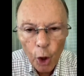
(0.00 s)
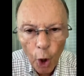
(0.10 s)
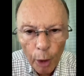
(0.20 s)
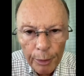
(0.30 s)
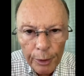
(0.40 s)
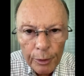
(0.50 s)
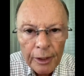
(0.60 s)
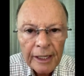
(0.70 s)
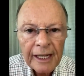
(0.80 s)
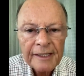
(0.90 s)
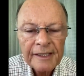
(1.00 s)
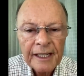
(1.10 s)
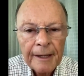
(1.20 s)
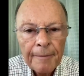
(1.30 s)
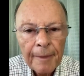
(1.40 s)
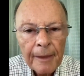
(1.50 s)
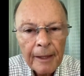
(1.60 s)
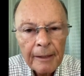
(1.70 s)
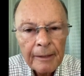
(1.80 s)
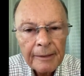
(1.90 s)
So we have to be
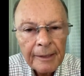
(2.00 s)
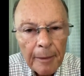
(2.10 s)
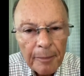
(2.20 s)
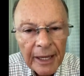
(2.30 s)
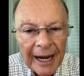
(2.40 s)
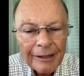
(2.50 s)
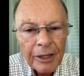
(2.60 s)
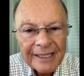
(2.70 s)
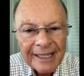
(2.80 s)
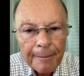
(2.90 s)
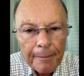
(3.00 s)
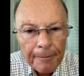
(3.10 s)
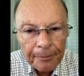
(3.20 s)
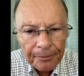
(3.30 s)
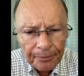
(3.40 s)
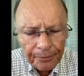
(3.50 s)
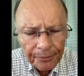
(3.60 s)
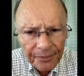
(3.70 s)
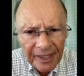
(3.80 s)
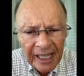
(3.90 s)
sober, meaning
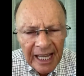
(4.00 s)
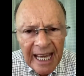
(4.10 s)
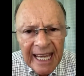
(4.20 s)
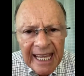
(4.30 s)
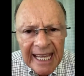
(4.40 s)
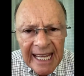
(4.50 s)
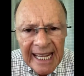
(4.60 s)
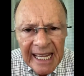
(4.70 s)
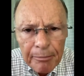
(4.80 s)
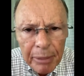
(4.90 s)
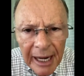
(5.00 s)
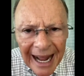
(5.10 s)
balanced.